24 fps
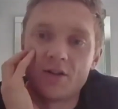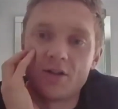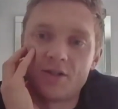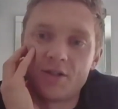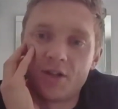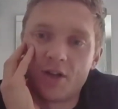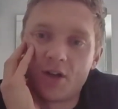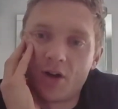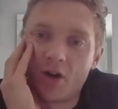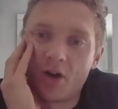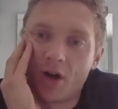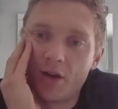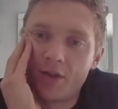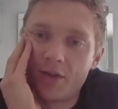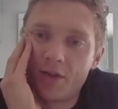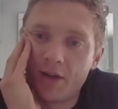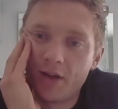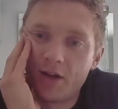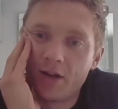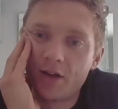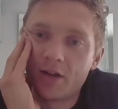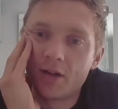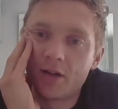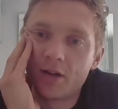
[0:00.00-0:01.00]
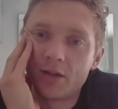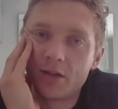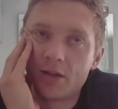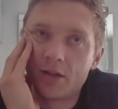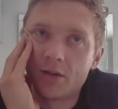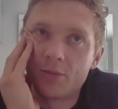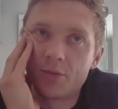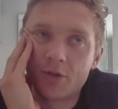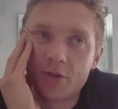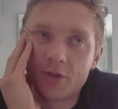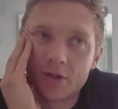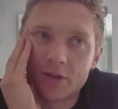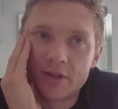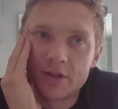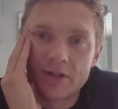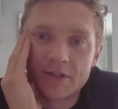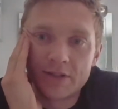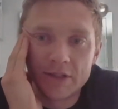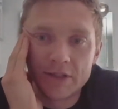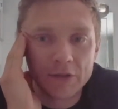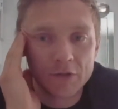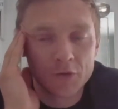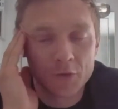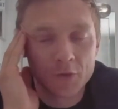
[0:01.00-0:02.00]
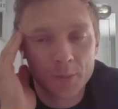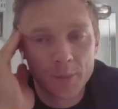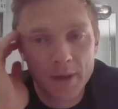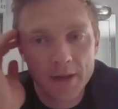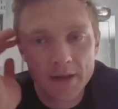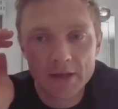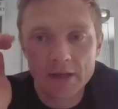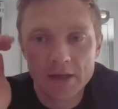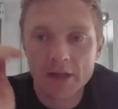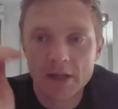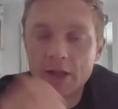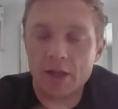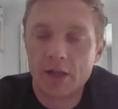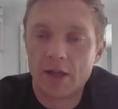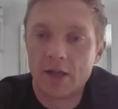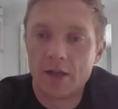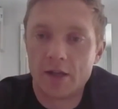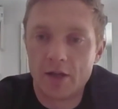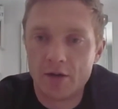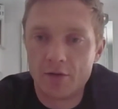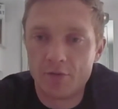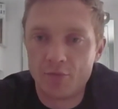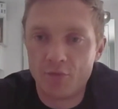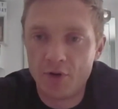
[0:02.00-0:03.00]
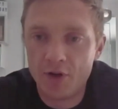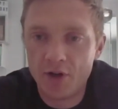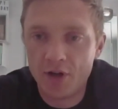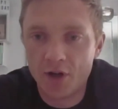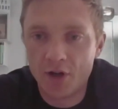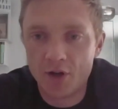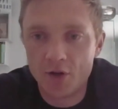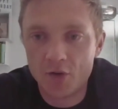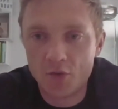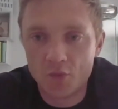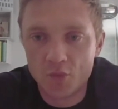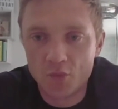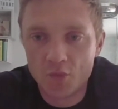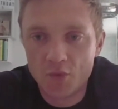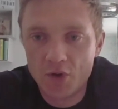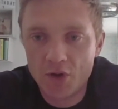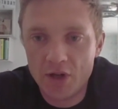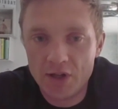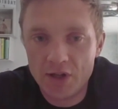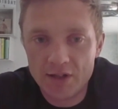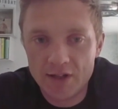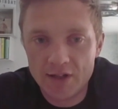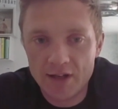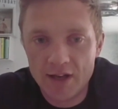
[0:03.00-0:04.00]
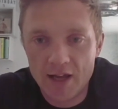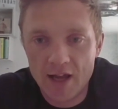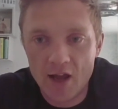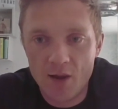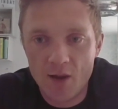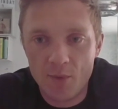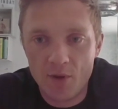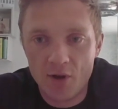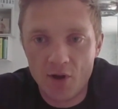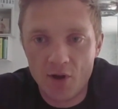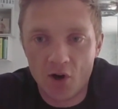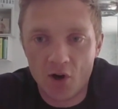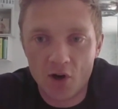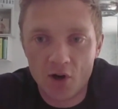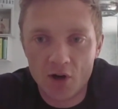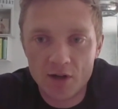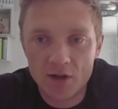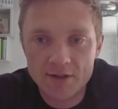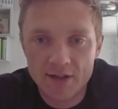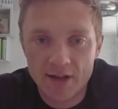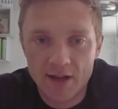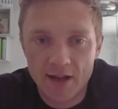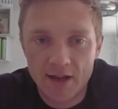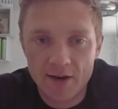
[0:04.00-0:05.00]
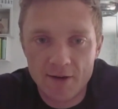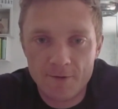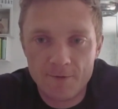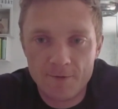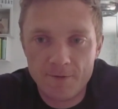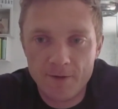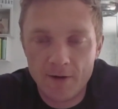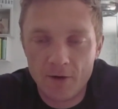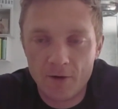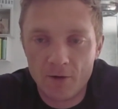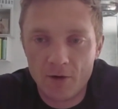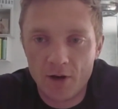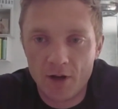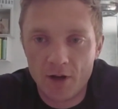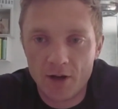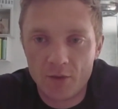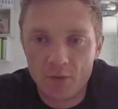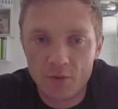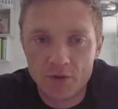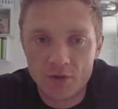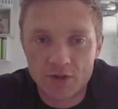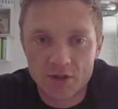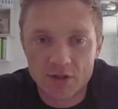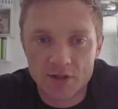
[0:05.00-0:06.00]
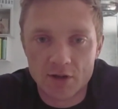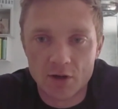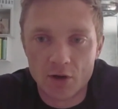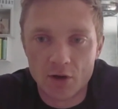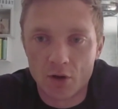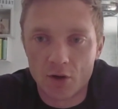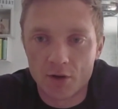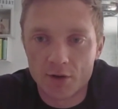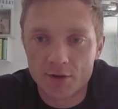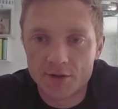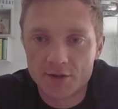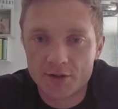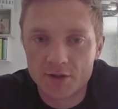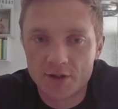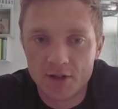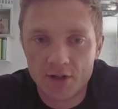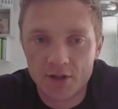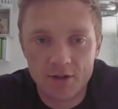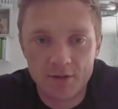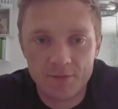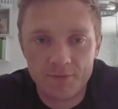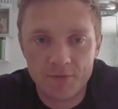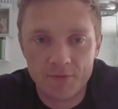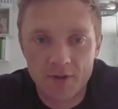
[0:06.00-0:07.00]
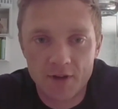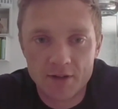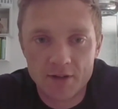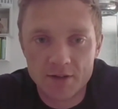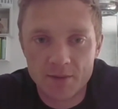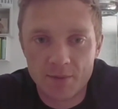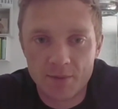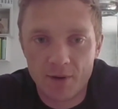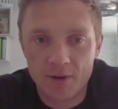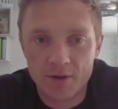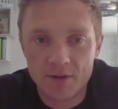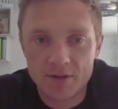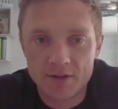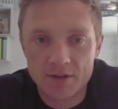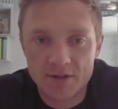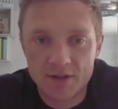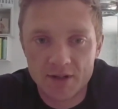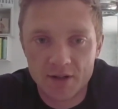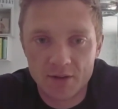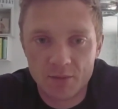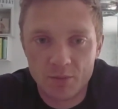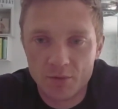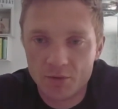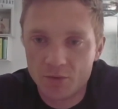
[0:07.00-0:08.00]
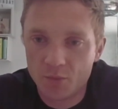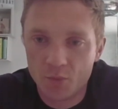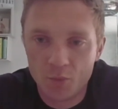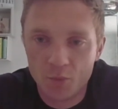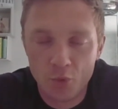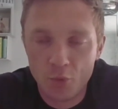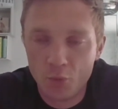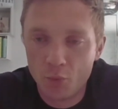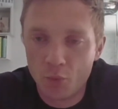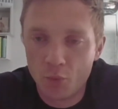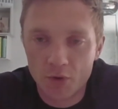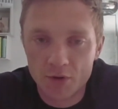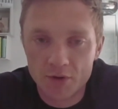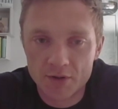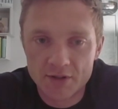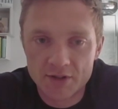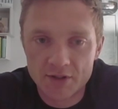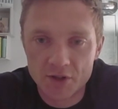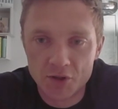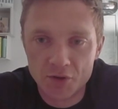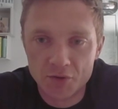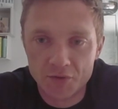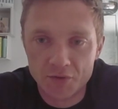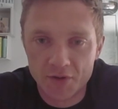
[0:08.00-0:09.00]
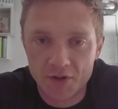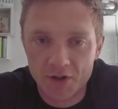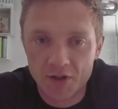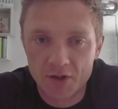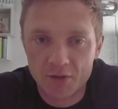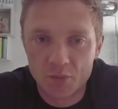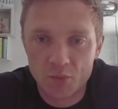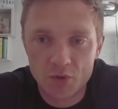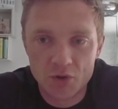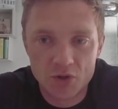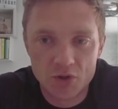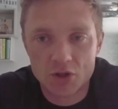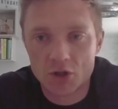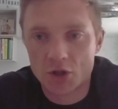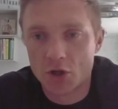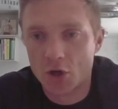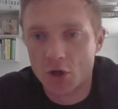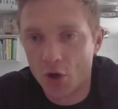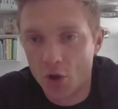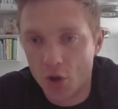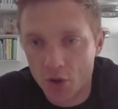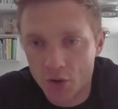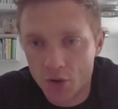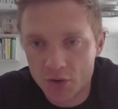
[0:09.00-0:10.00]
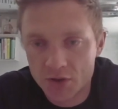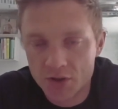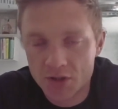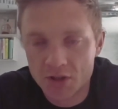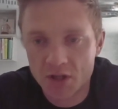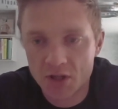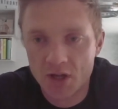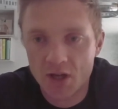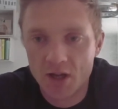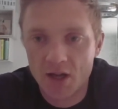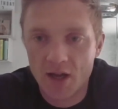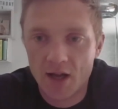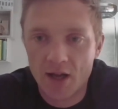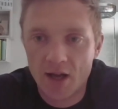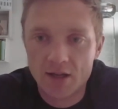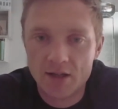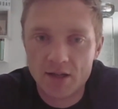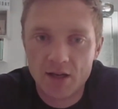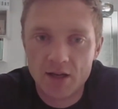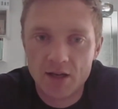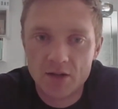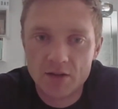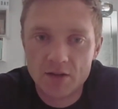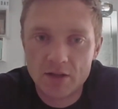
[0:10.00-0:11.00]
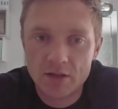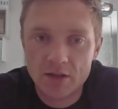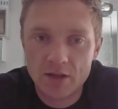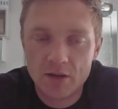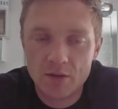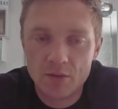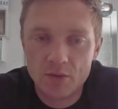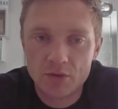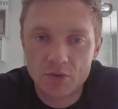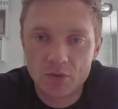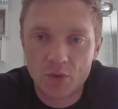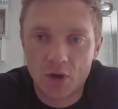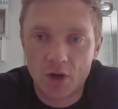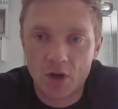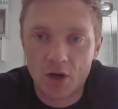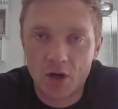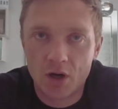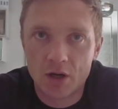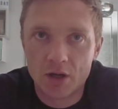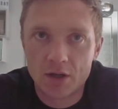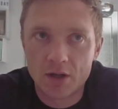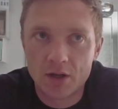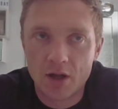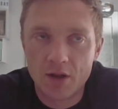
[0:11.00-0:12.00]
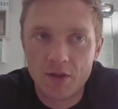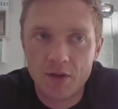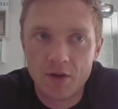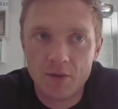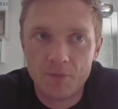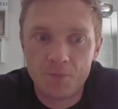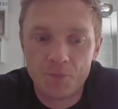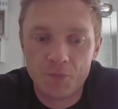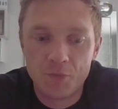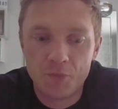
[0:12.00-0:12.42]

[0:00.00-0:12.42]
you know. I think the silver medal at Rio really did hit me hard, and it felt like we just lost, you know, as opposed to, it wasn't we won silver, we just lost, and it was quite hard. I think,